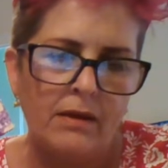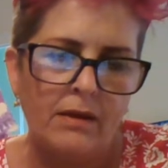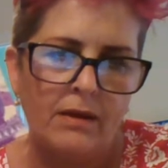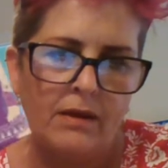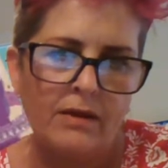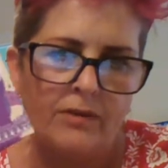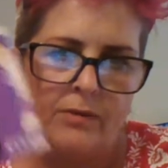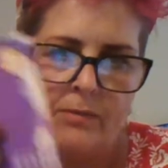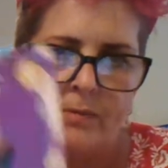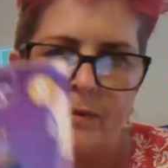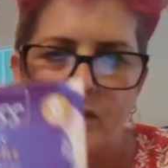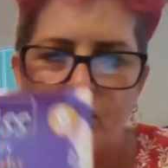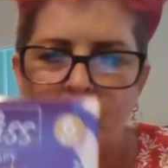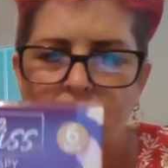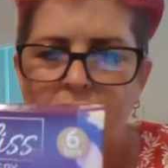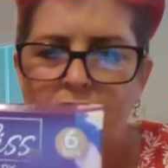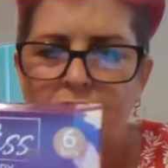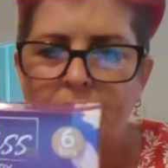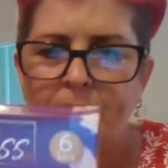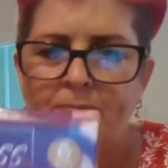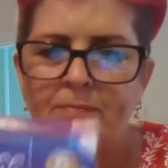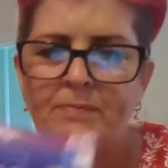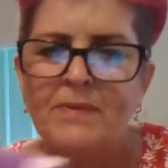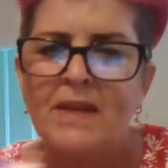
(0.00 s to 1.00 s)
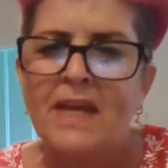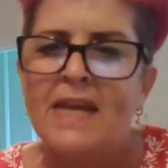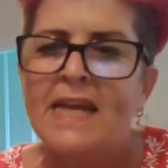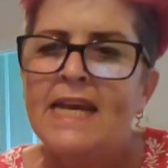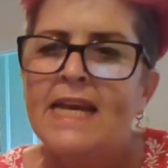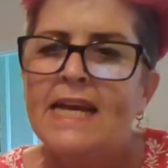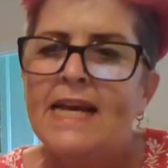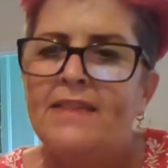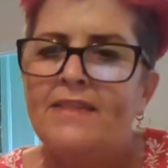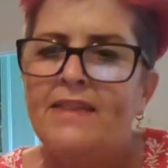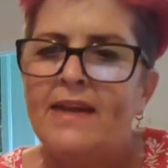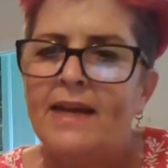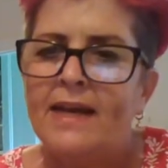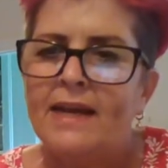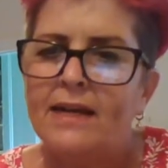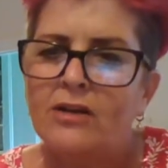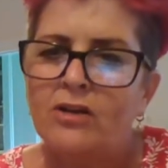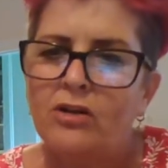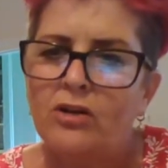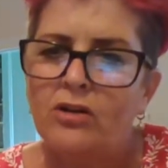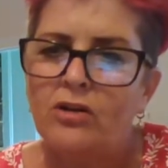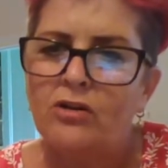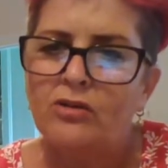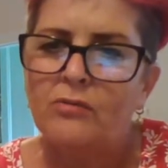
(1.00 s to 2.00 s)
the box. They are
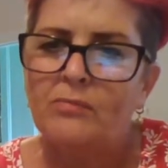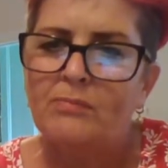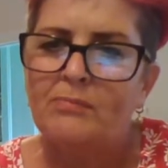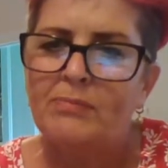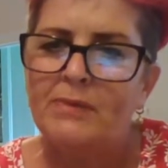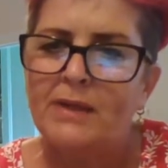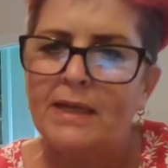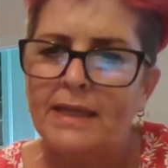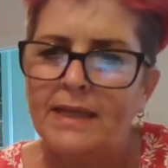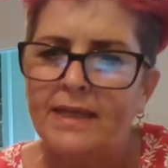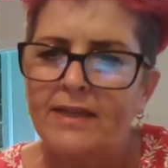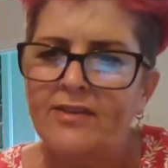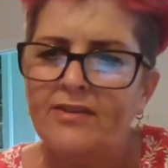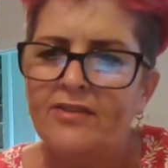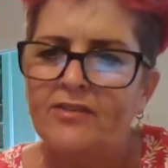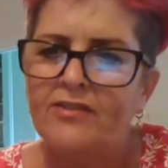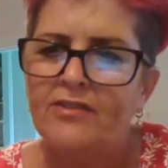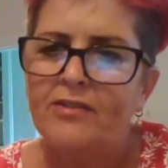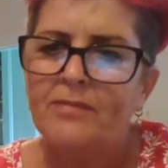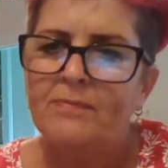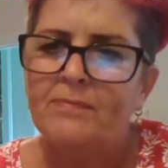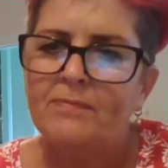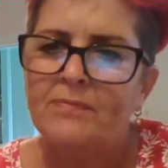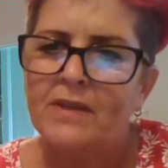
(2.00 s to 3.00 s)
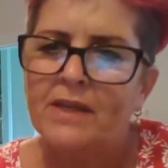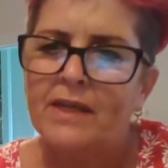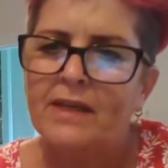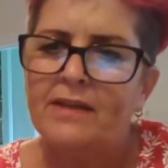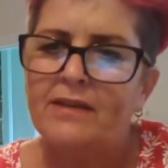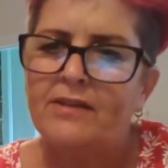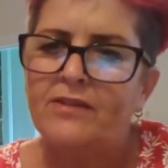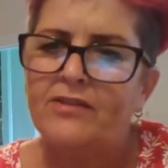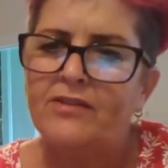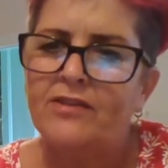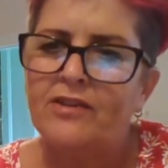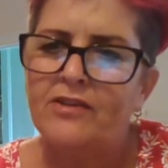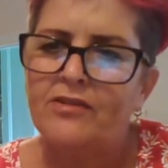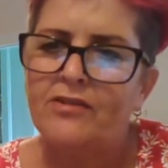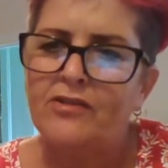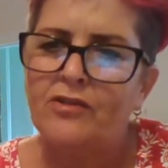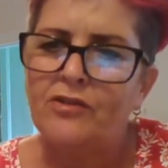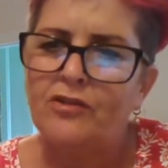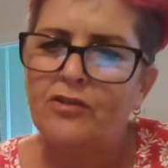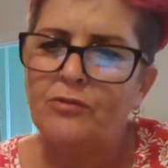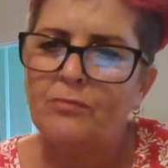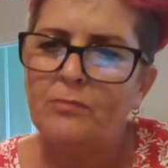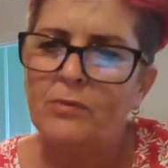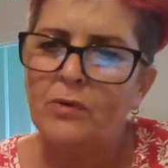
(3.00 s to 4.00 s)
called Bliss, and it says
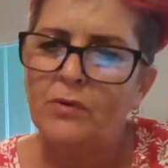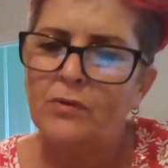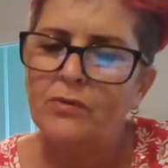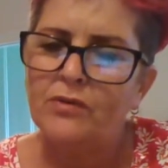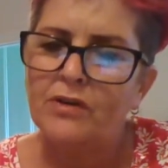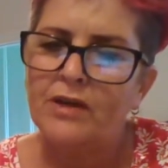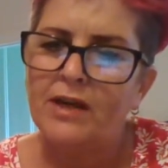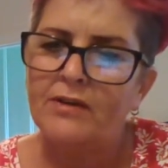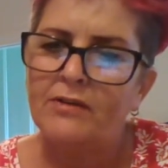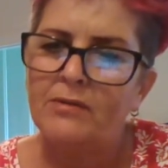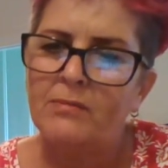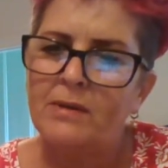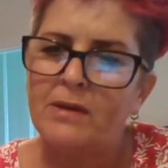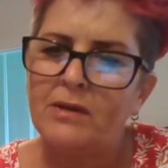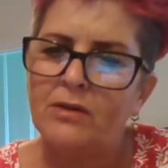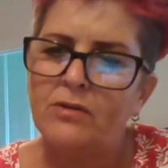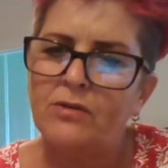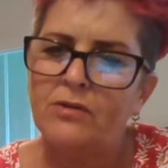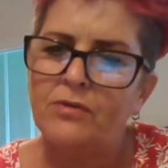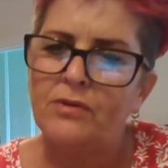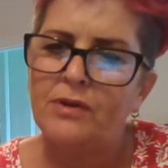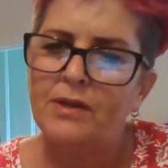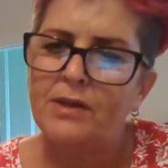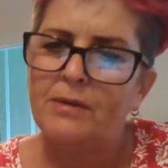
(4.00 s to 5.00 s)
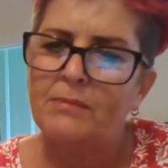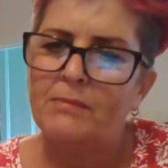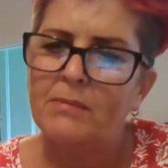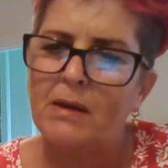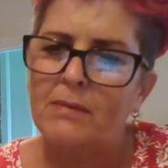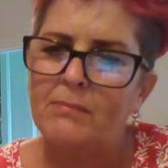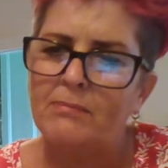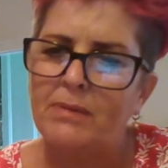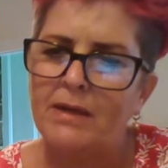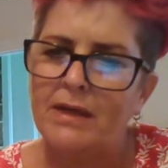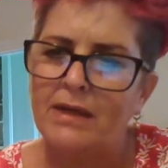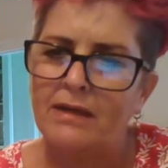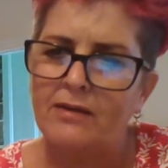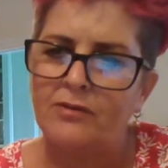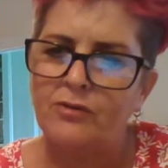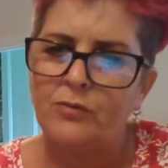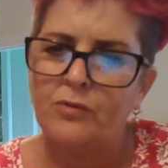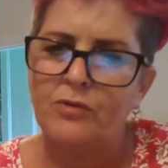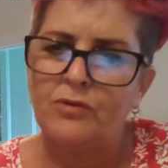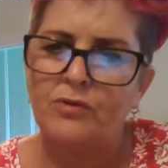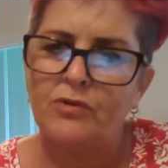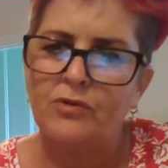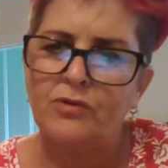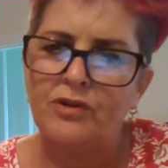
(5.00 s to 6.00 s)
smooth caramel cream bars
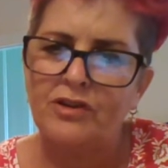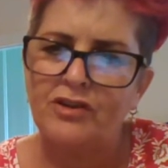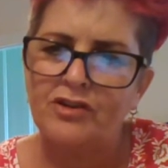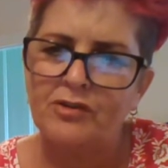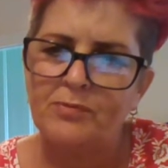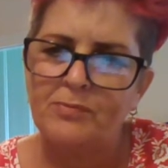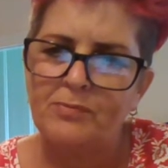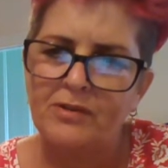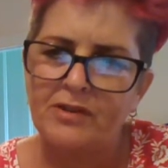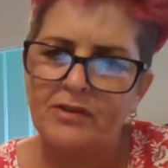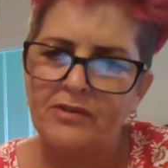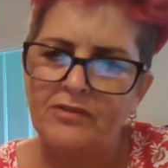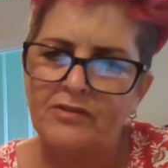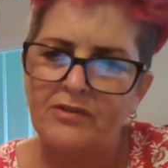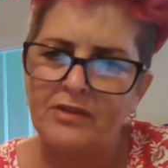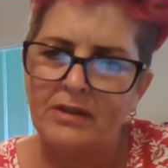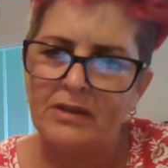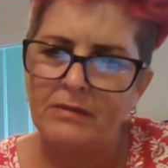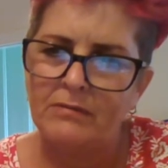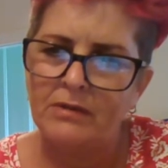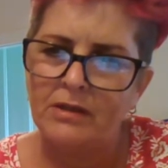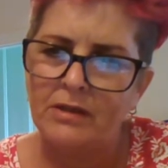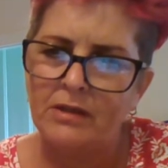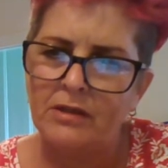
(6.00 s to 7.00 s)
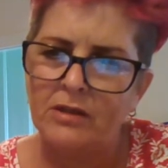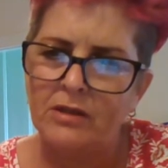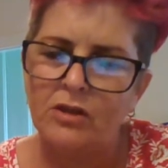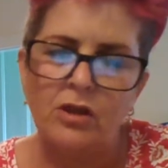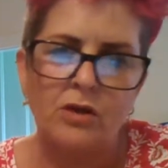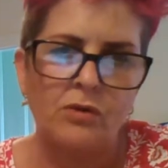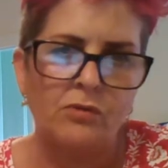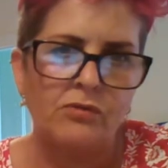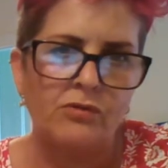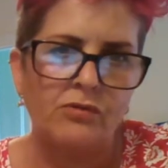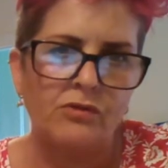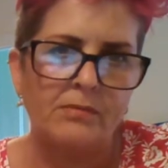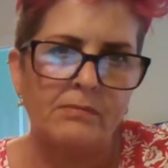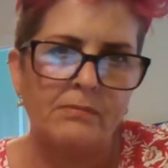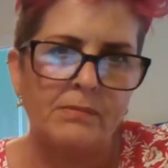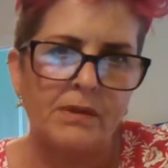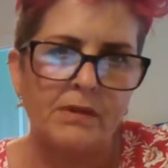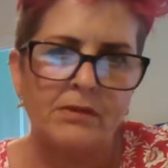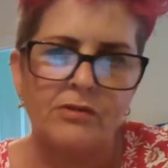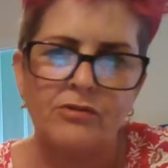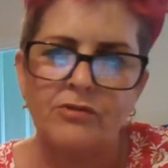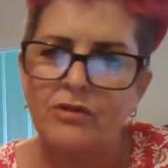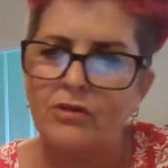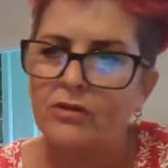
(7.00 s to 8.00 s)
with crisp cereal coated in milk
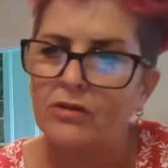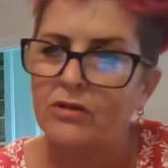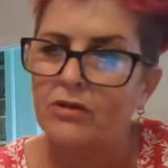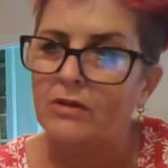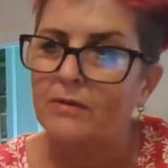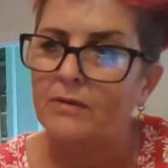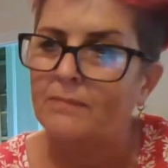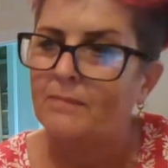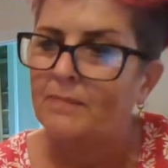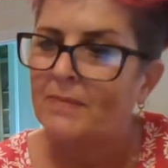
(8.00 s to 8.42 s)
chocolate.